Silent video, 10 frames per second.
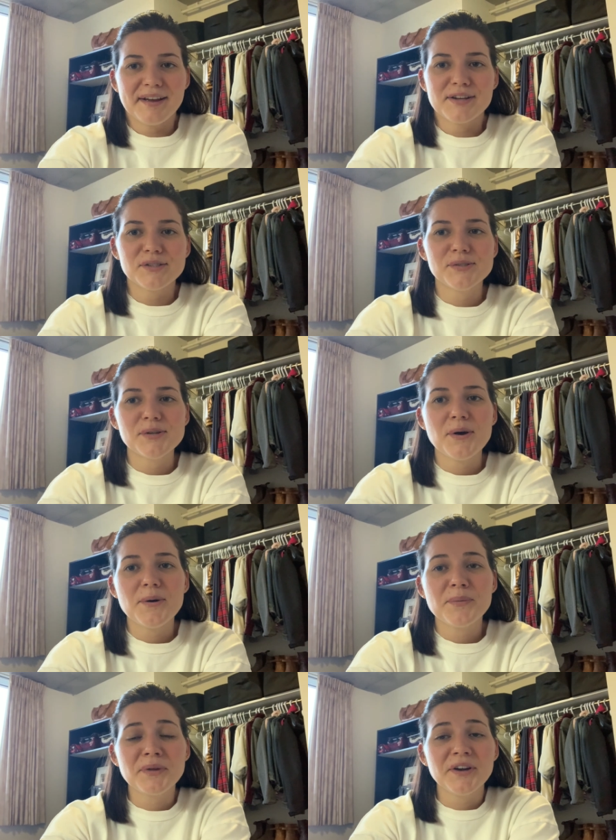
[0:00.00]

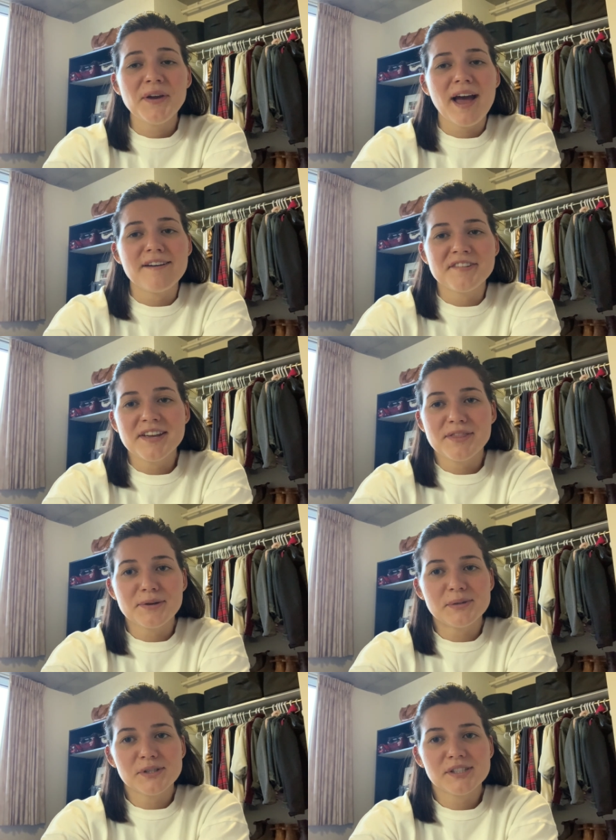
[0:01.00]
So there you have it.
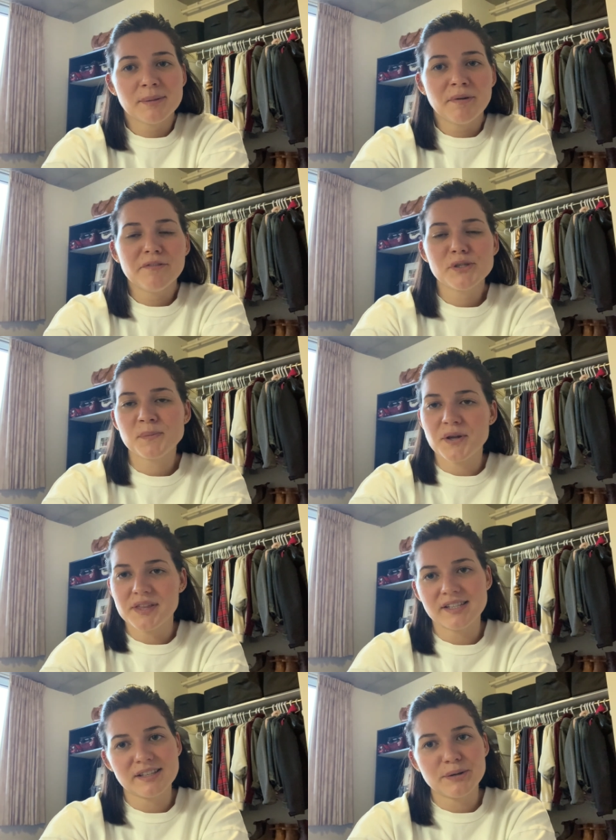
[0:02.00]
Those are some of the small
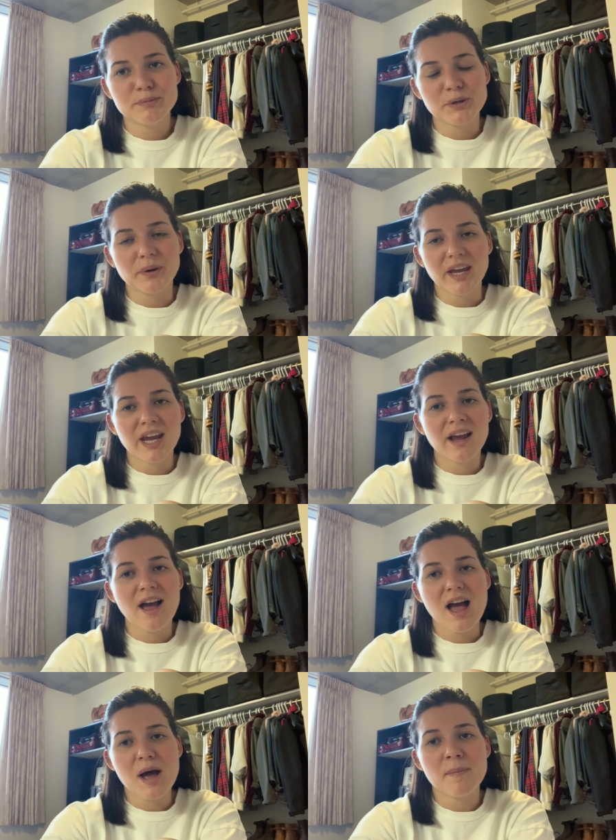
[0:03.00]
things that I'm doing
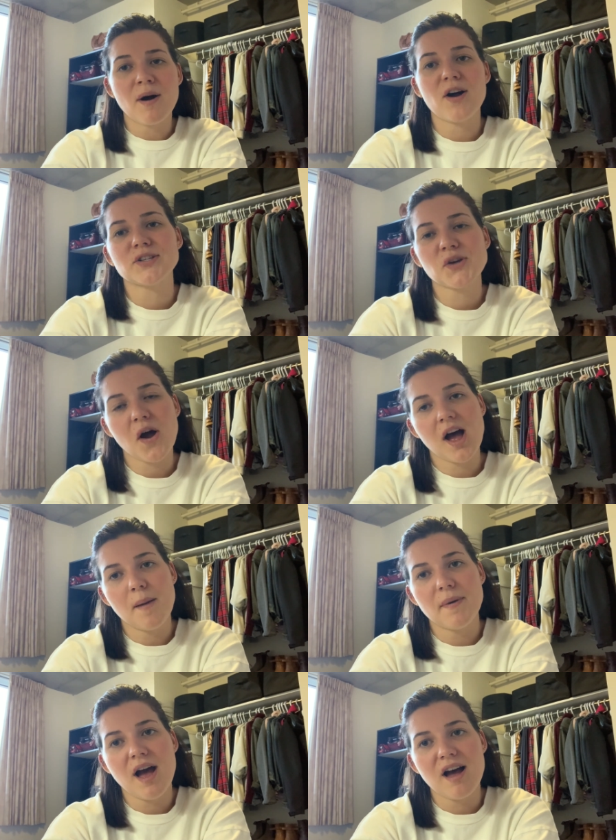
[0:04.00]
um, on
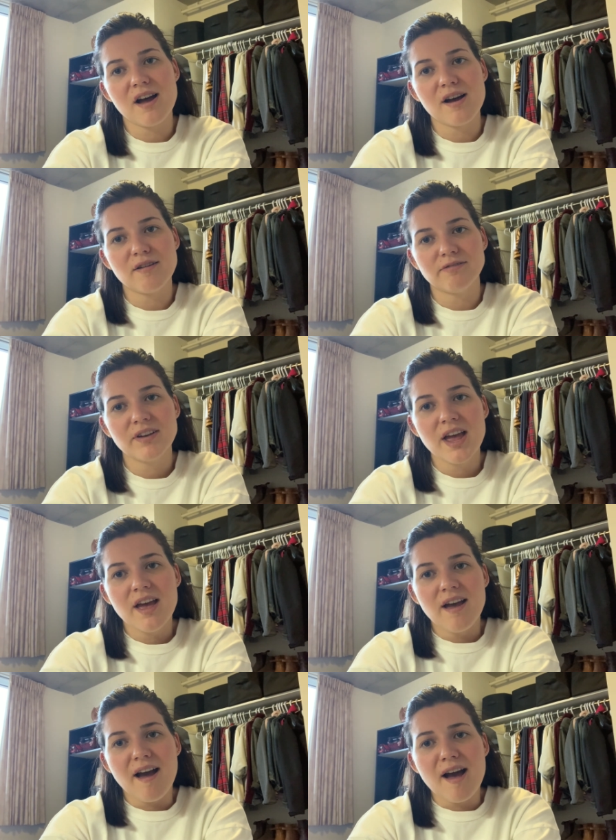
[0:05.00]
top of
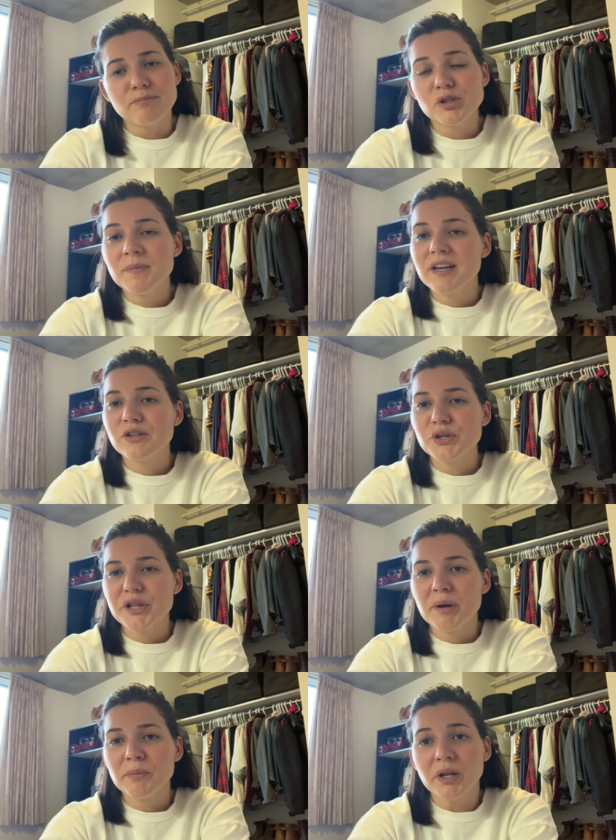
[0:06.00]
um, just making sure that
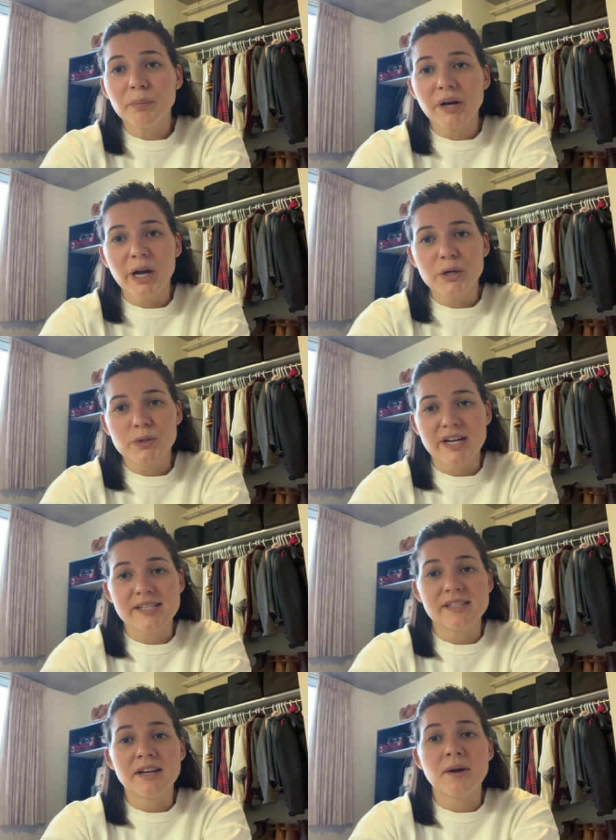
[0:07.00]
I'm really
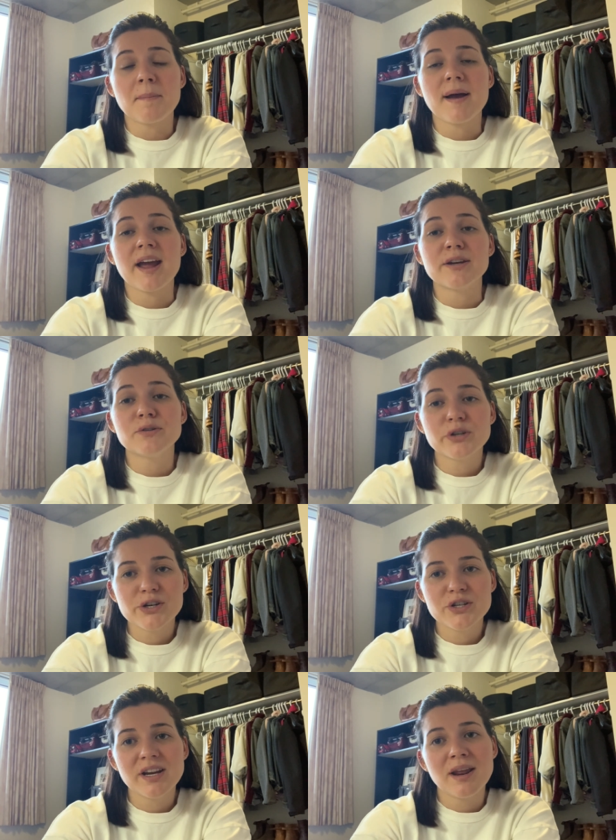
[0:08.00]
prioritizing my
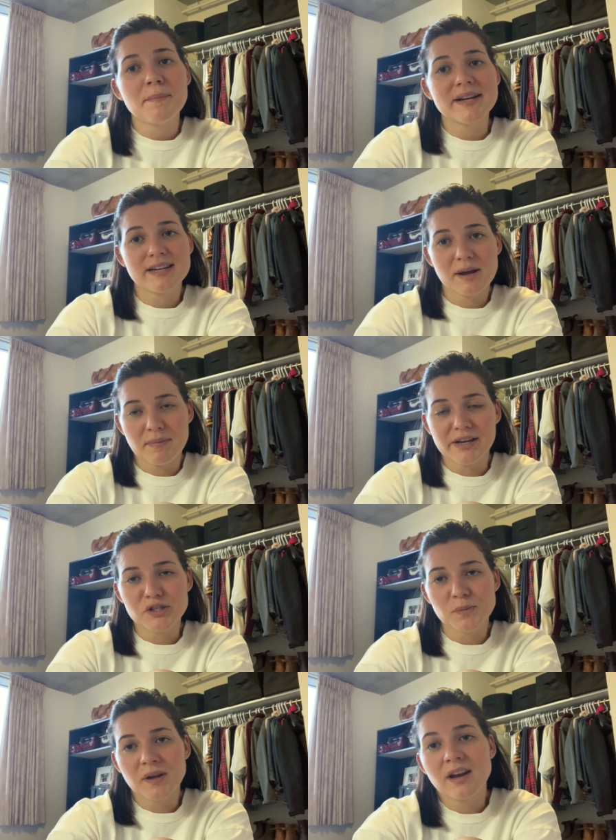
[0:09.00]
nutrition and my time
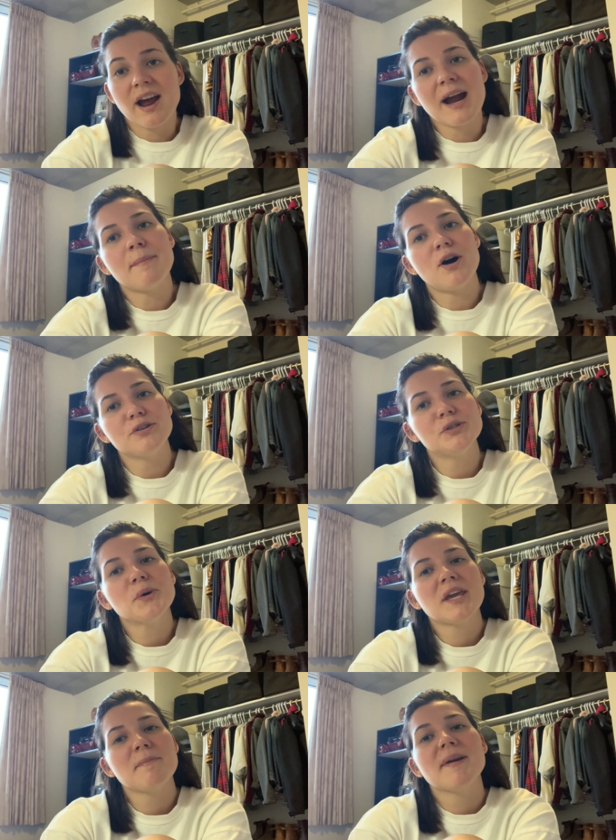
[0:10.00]
management. I'm also
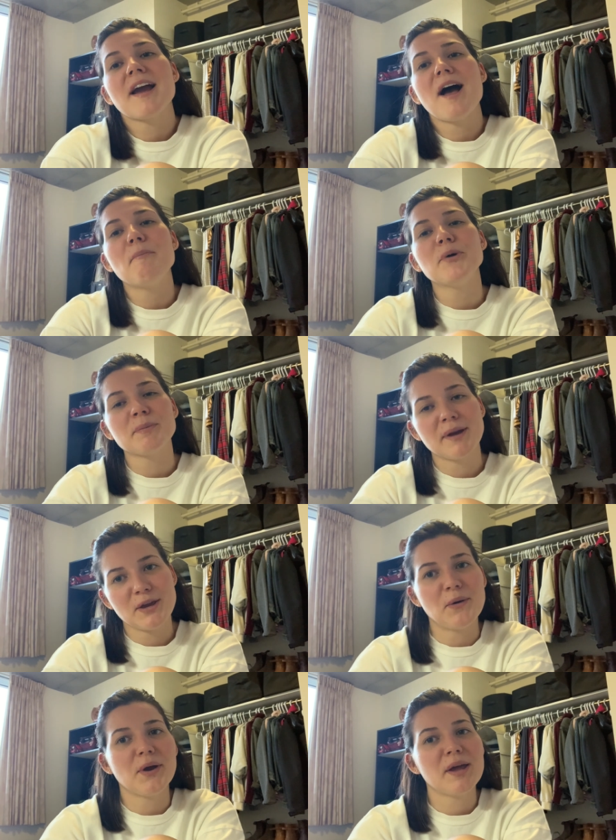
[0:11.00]
keeping up with my
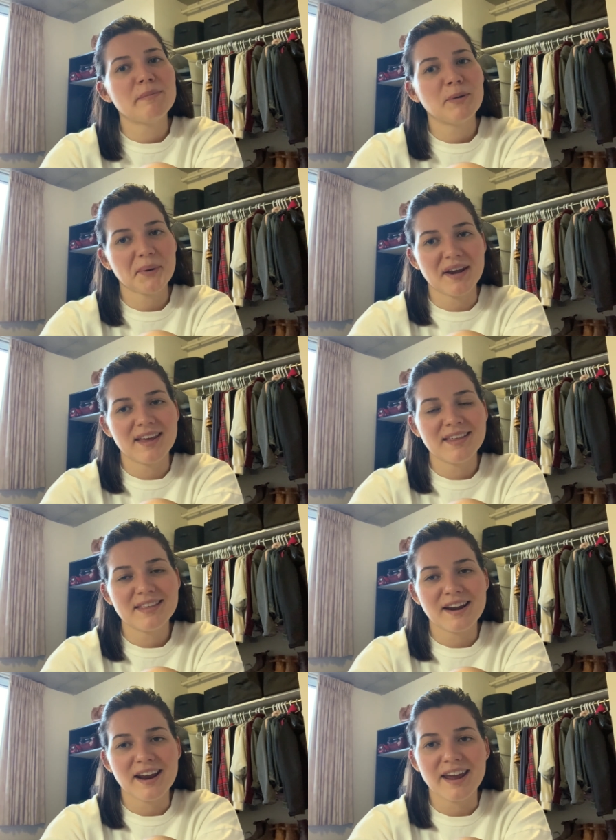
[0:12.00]
yoga and my running
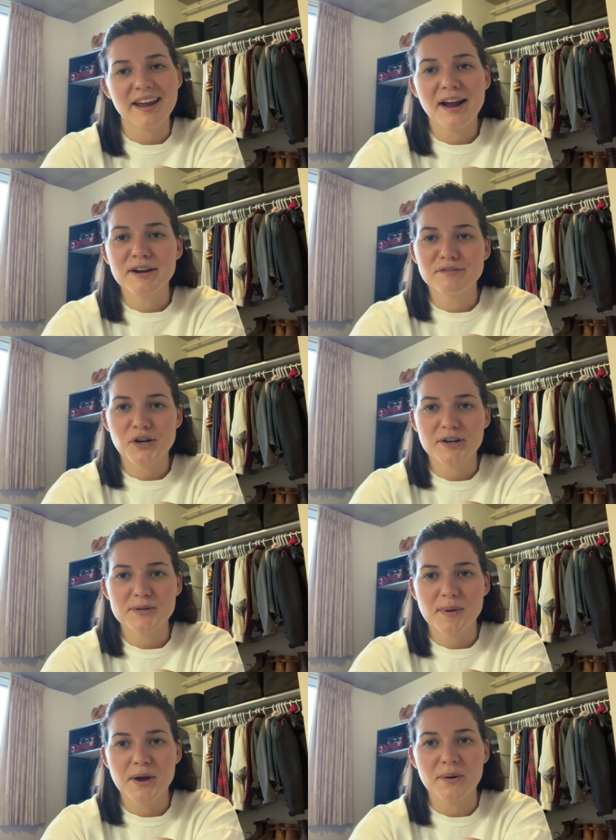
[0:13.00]
that I kind of talked
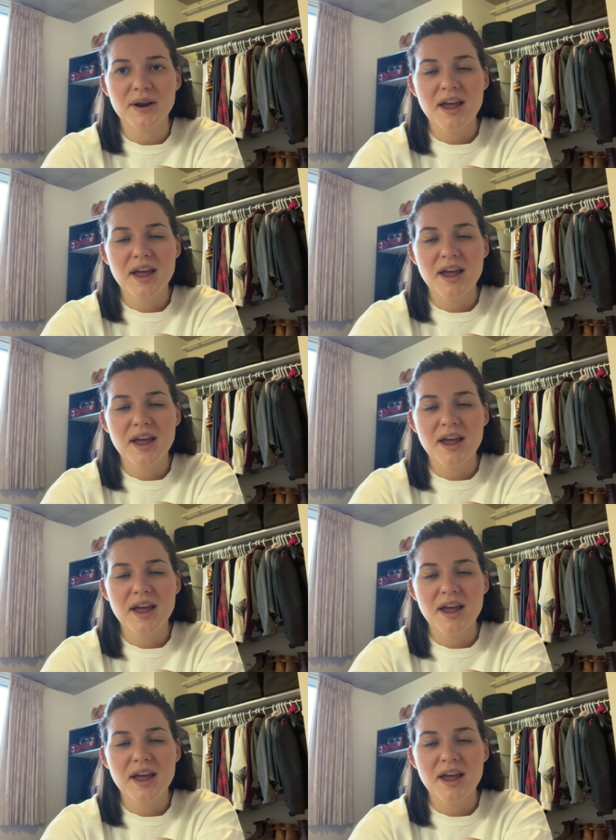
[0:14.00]
about